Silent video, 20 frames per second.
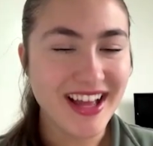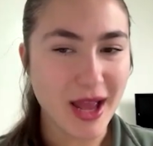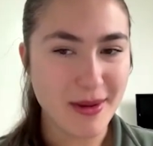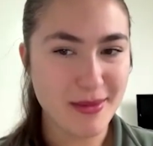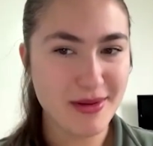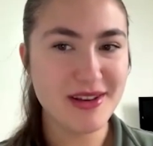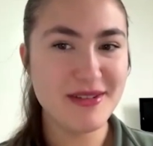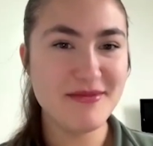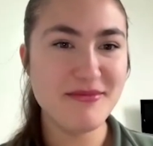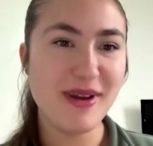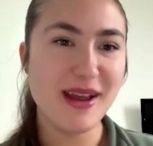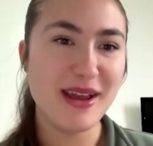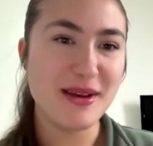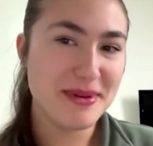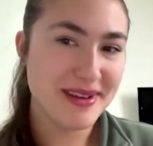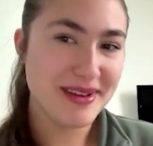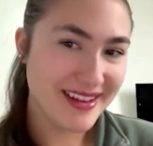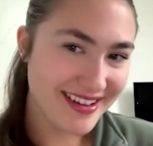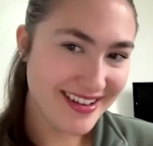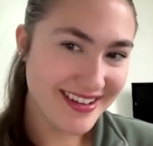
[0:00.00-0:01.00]

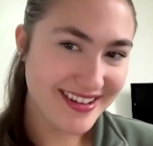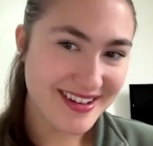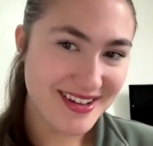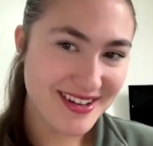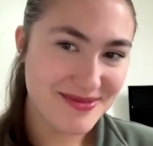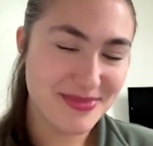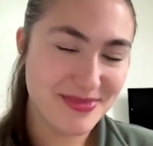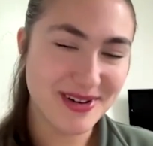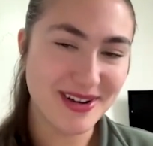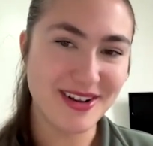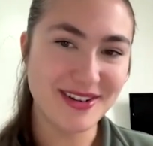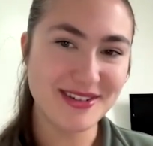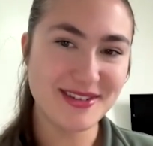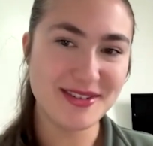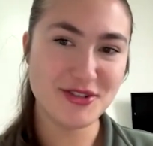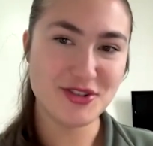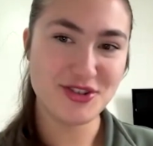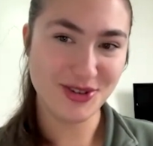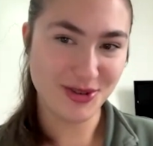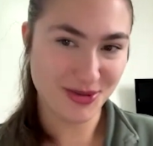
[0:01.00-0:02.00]
maybe, but
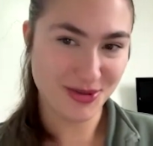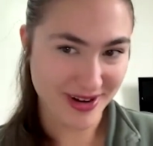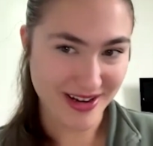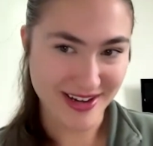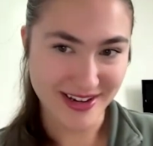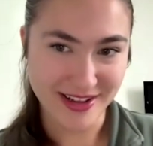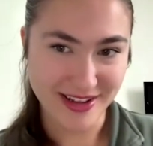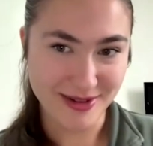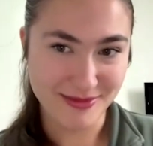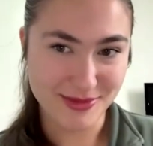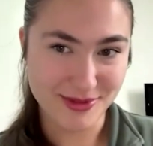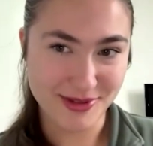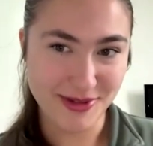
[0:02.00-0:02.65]
also she created them,